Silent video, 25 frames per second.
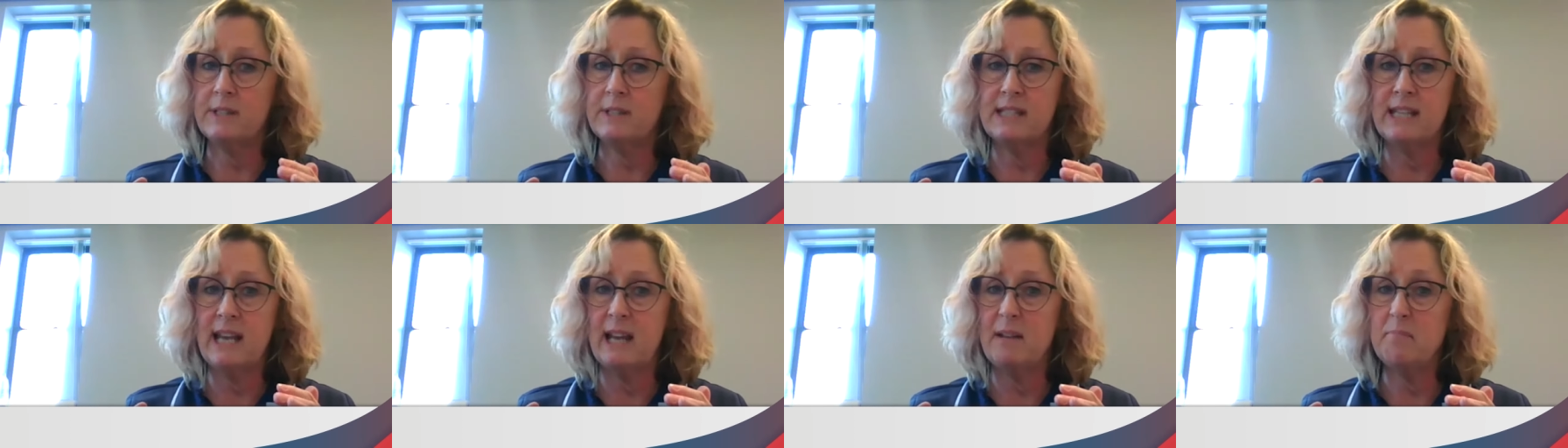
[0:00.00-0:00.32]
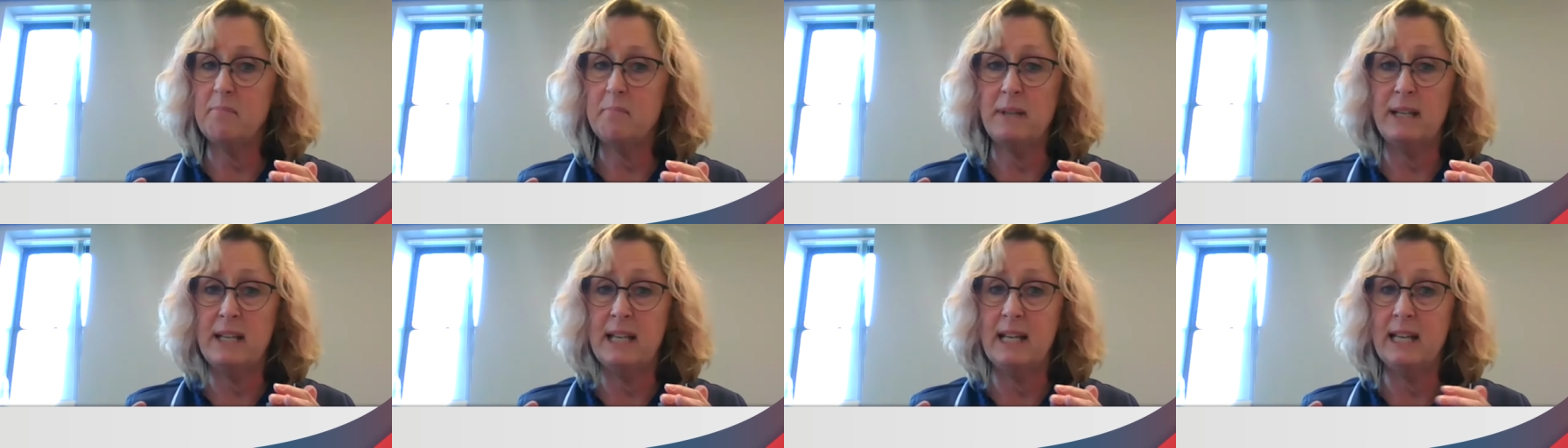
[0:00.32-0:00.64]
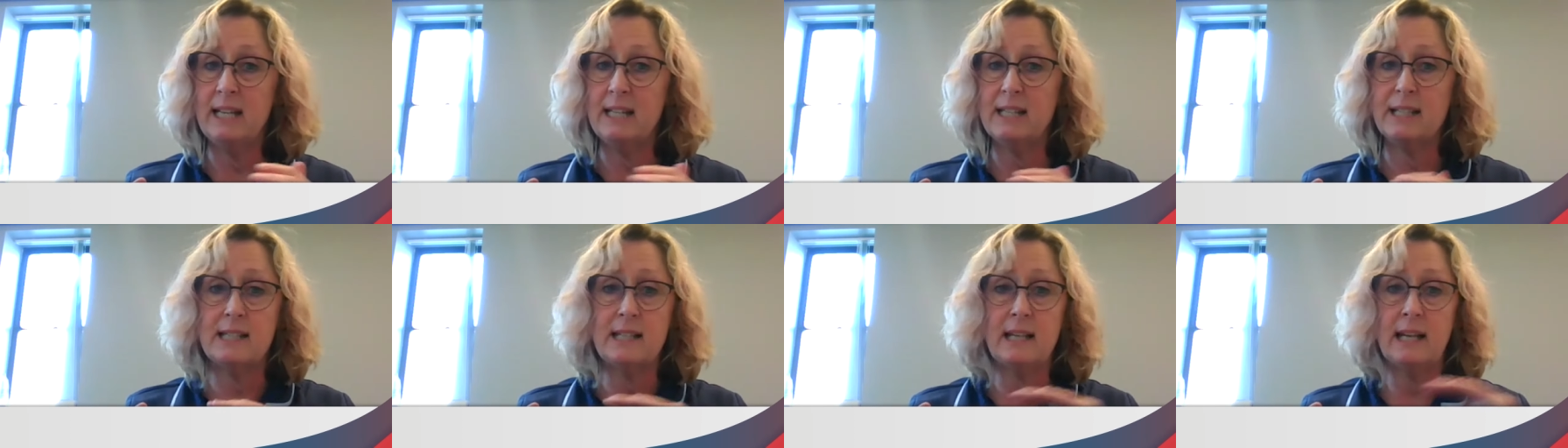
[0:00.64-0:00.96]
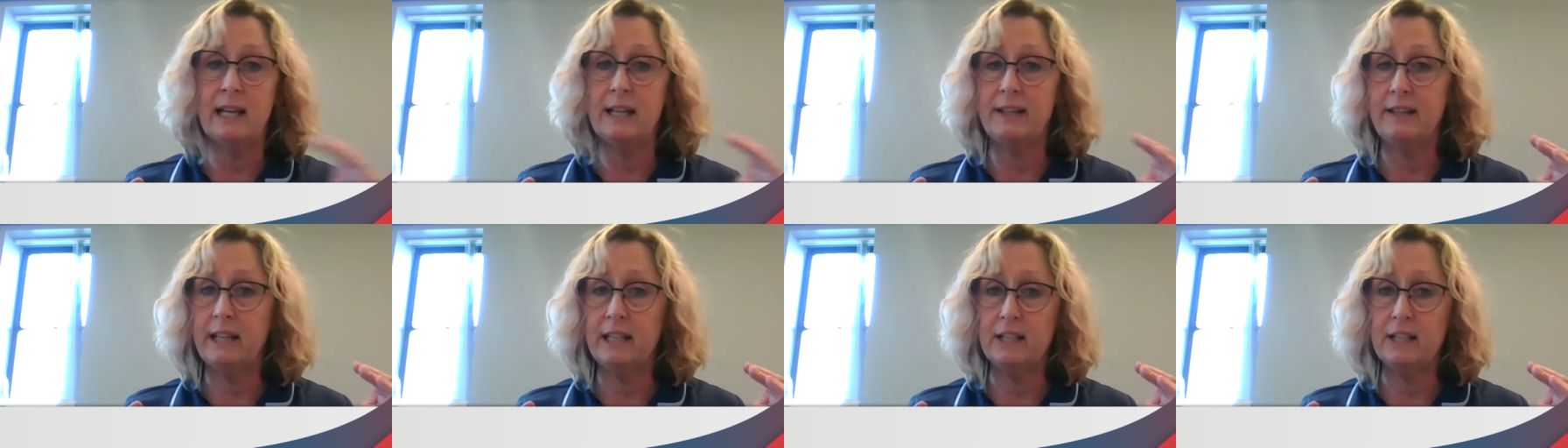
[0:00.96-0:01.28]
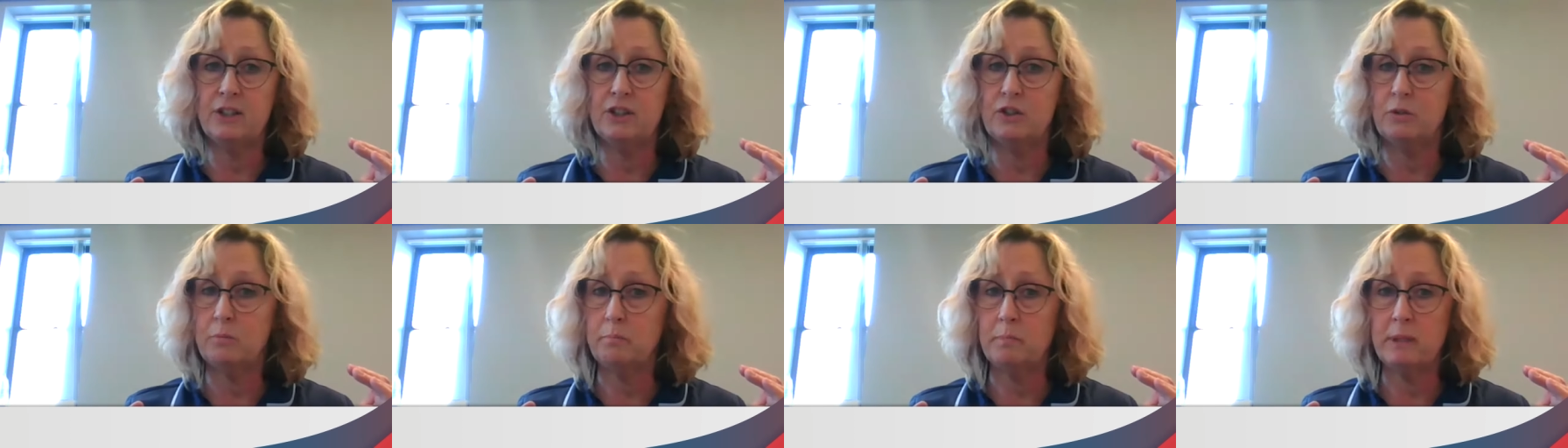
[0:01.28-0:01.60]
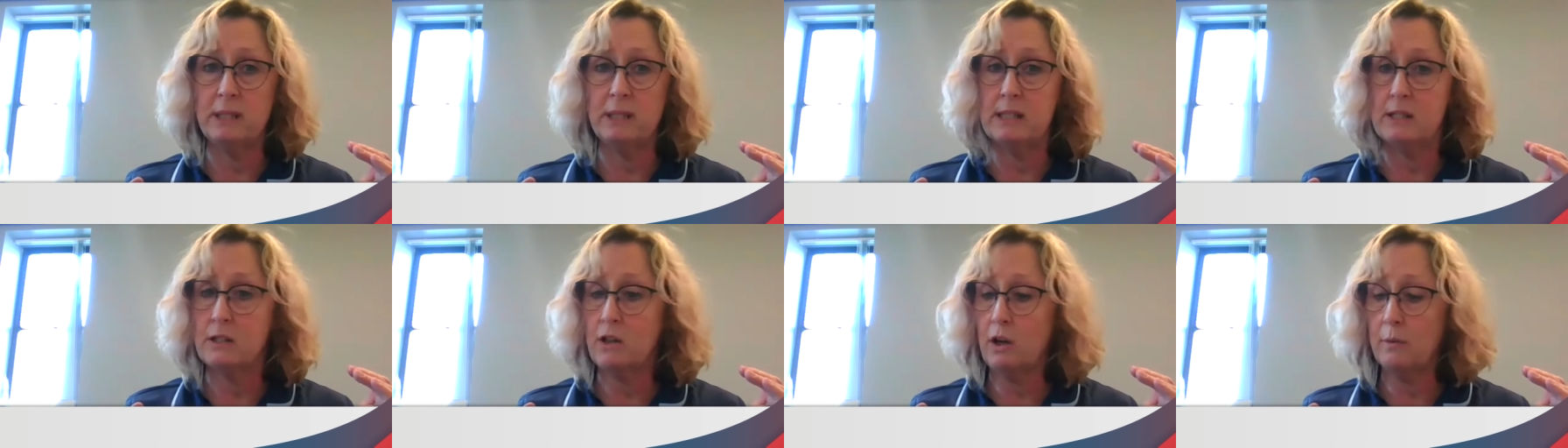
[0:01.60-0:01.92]
10 minutes, and it should
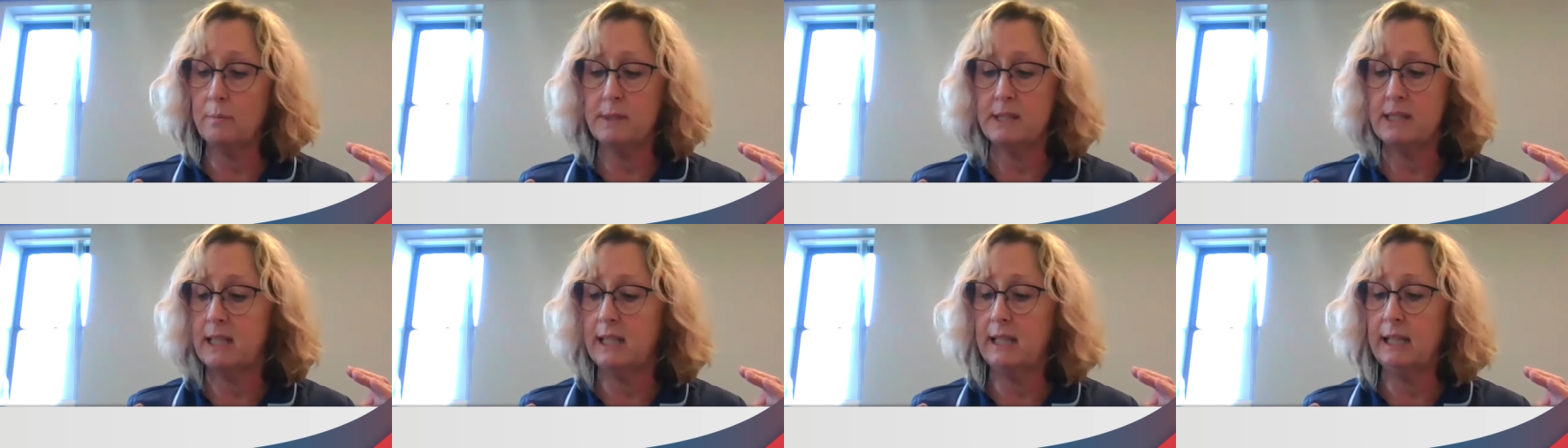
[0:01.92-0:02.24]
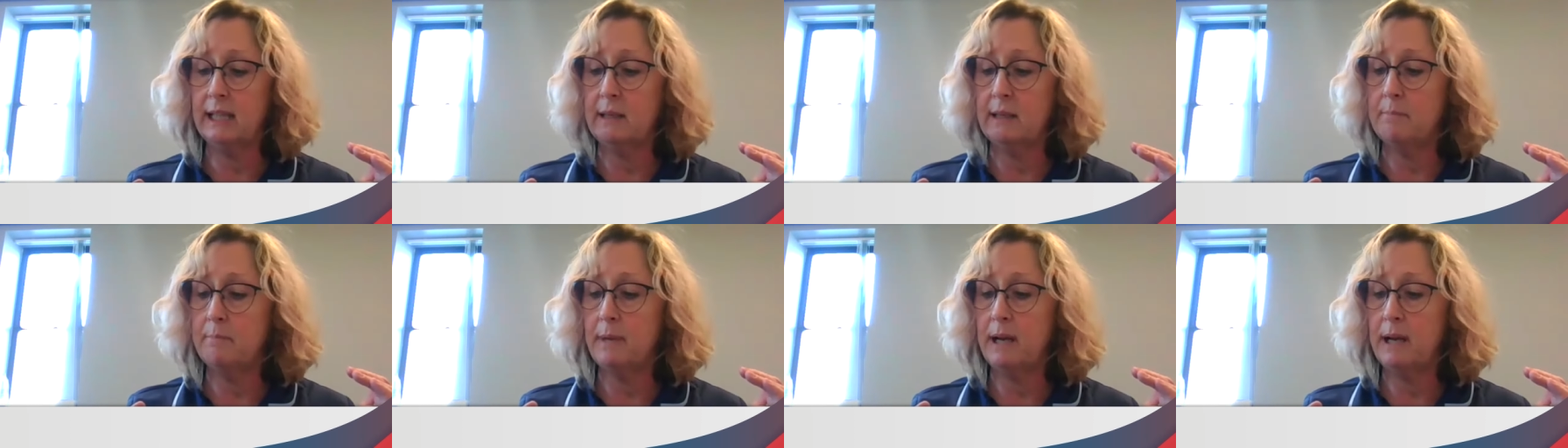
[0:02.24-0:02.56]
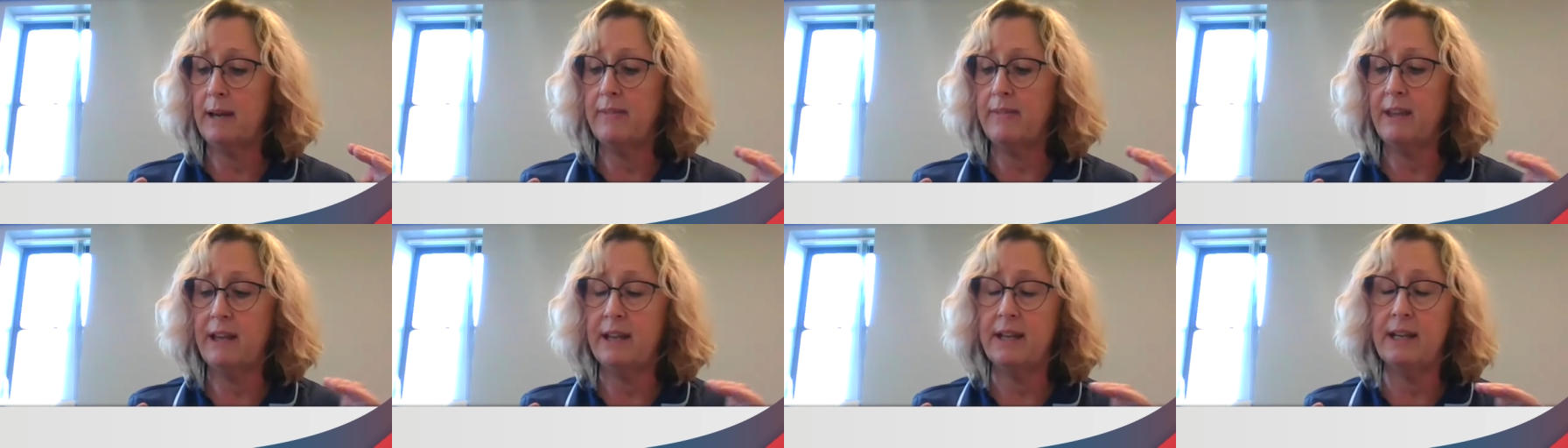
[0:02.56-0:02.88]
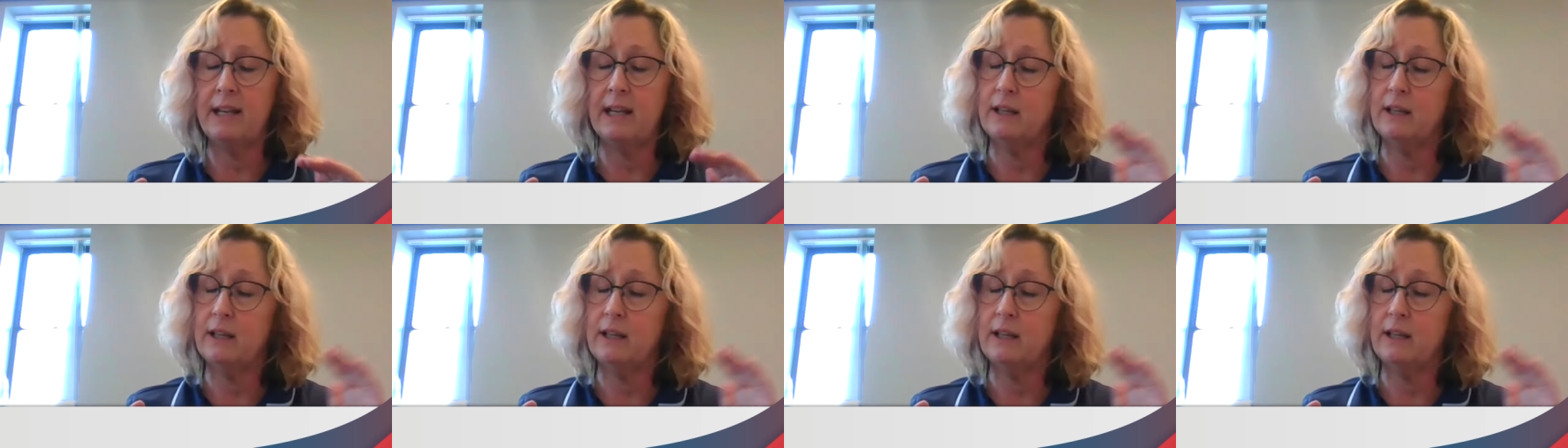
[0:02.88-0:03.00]
be stopped stinging by then.